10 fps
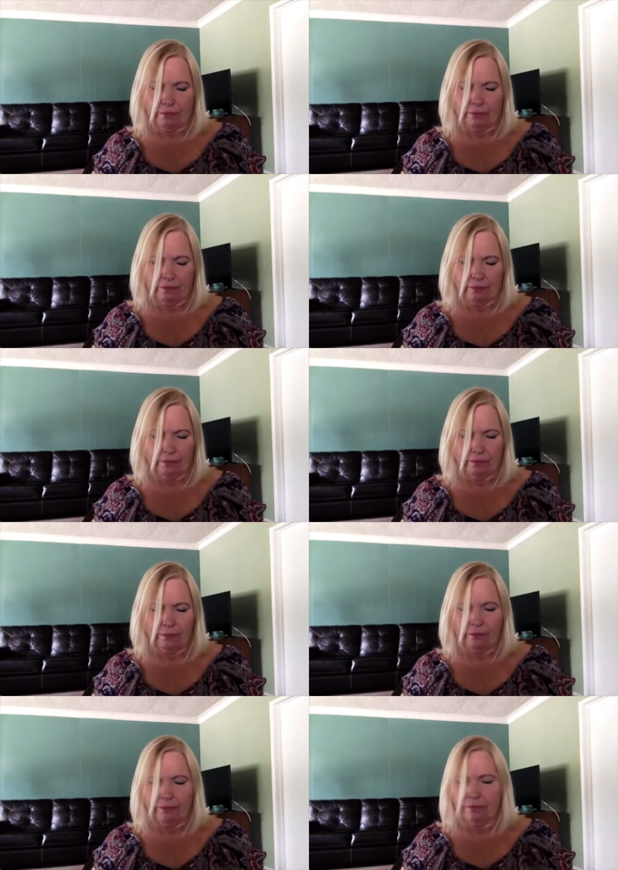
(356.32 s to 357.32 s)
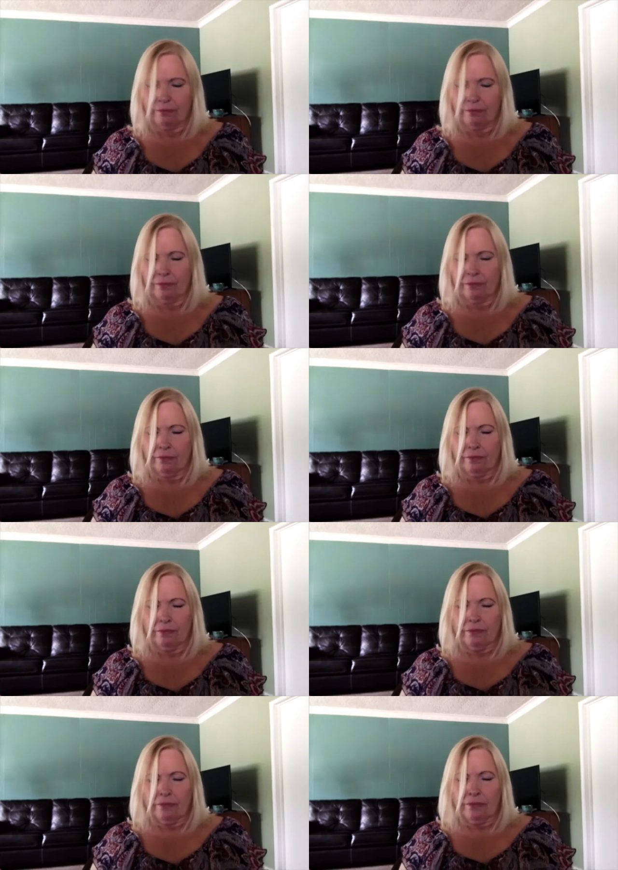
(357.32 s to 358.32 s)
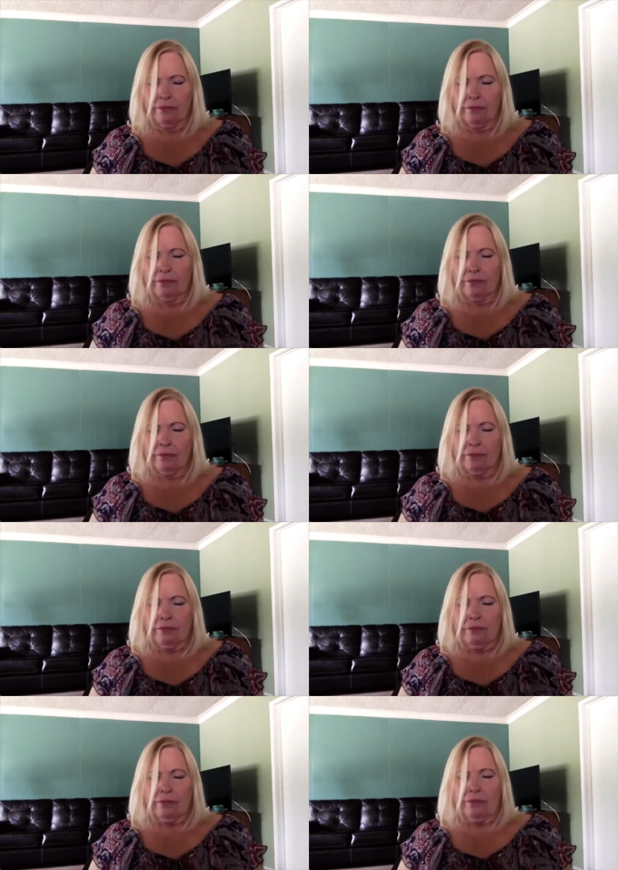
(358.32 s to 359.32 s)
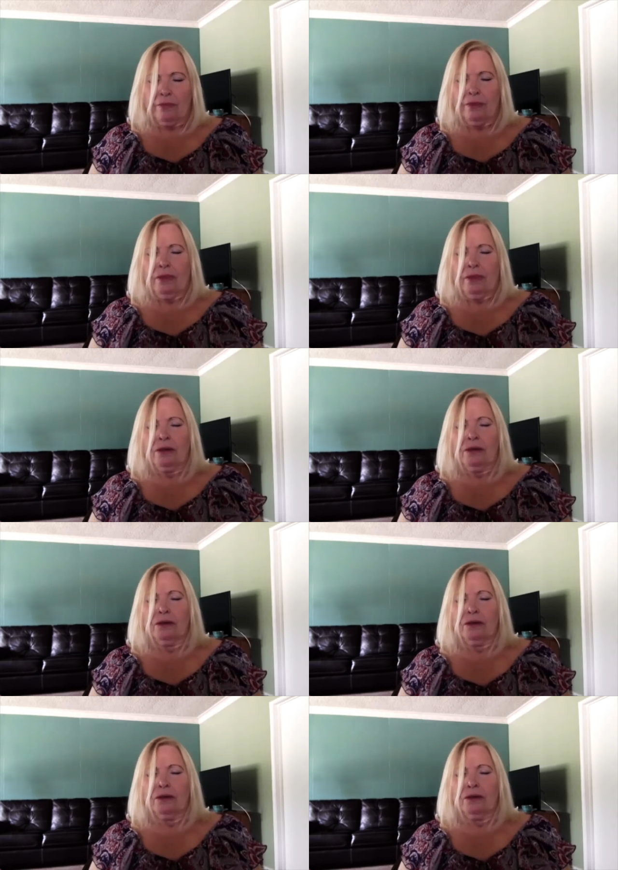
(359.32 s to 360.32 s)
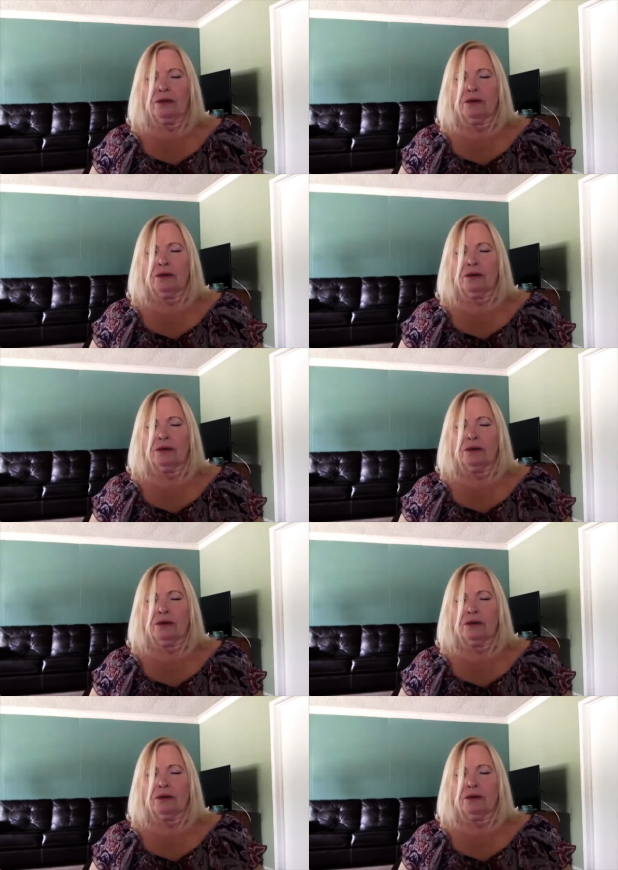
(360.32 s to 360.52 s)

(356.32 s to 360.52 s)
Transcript: Nobody speaks.